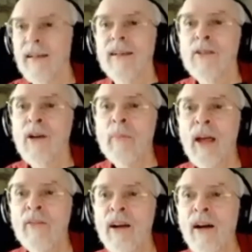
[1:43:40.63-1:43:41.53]
So I'm
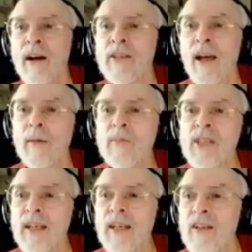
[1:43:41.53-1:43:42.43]
having a hard time
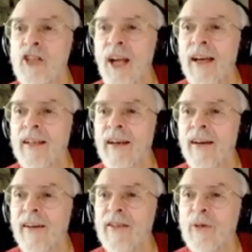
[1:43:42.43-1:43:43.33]
seeing the chat
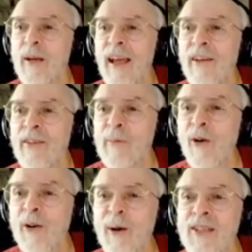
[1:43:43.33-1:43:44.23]
here. Do we have any
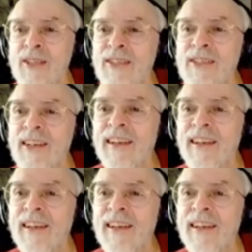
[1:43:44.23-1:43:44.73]
more questions?